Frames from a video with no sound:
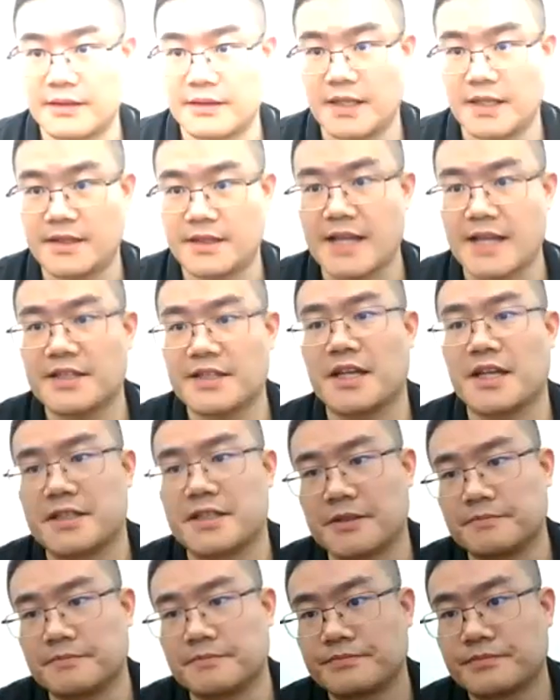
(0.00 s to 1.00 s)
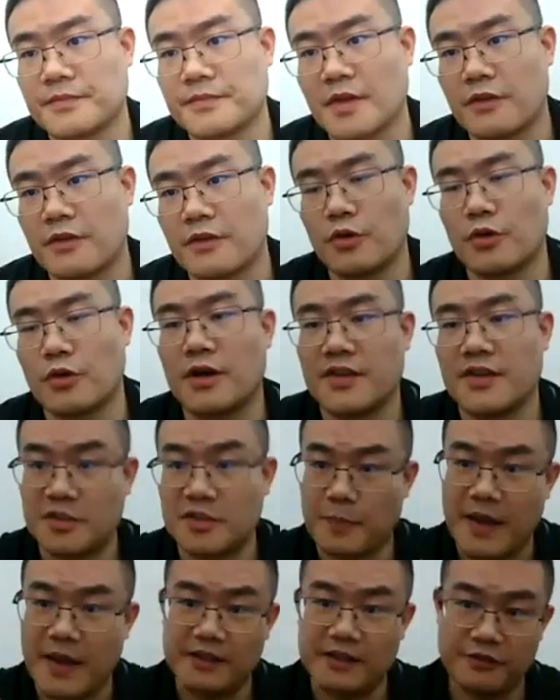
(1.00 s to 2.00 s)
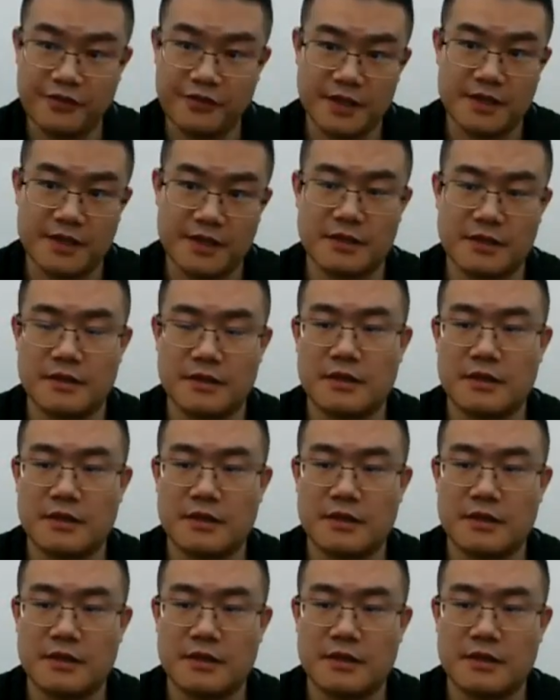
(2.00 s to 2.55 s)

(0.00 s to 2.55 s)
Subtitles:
detected for a specific